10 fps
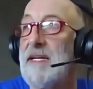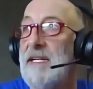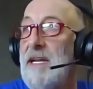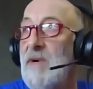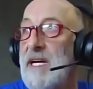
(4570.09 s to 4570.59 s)

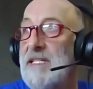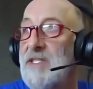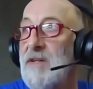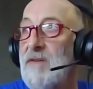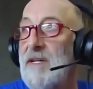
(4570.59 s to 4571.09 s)
Anyway, and
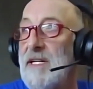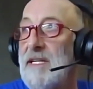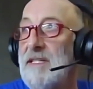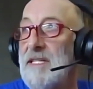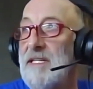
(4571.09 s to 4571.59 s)
so
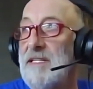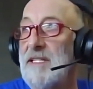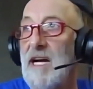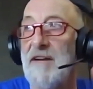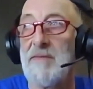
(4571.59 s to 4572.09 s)
the
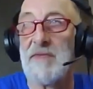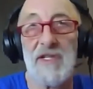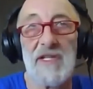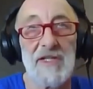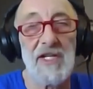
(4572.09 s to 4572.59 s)
guy from
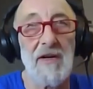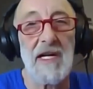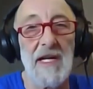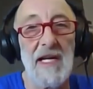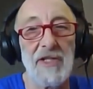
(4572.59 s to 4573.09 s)
the
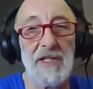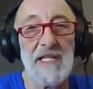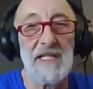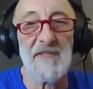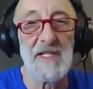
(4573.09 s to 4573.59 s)
Cherokee Nation,
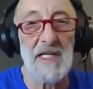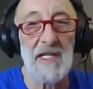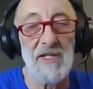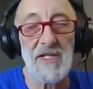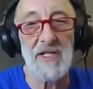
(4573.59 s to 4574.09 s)
he's visiting
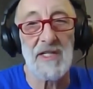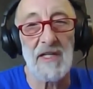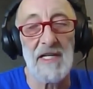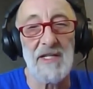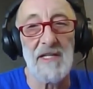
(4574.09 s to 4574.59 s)
a distant
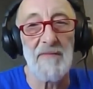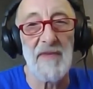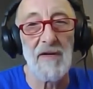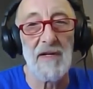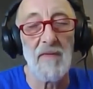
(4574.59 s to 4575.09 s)
cousin up
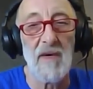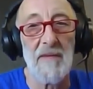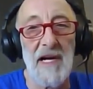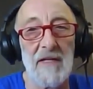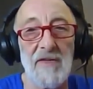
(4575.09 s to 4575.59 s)
there in the
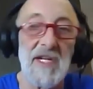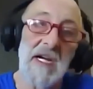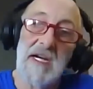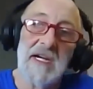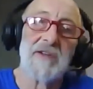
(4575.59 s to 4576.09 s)
Winnebagos,
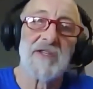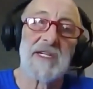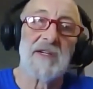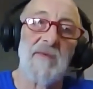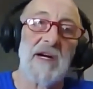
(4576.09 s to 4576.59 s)
and they're
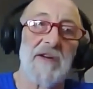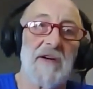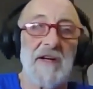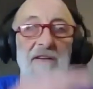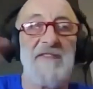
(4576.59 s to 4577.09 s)
sitting around
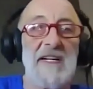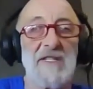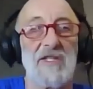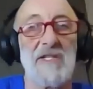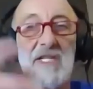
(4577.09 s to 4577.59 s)
on a
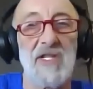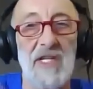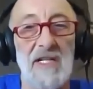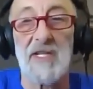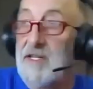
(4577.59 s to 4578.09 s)
fence
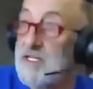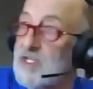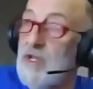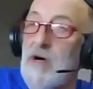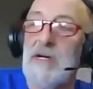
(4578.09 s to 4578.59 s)
discussing this
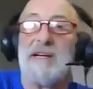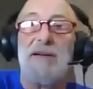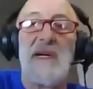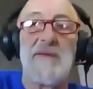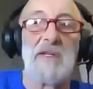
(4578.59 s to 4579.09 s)
long line
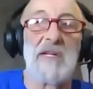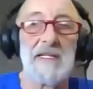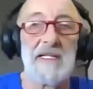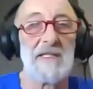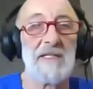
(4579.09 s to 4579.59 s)
of people
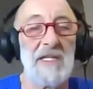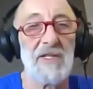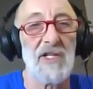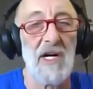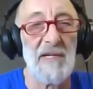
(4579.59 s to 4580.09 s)
heading in to see the
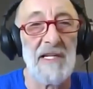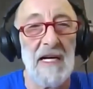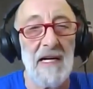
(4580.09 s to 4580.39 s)
shaman.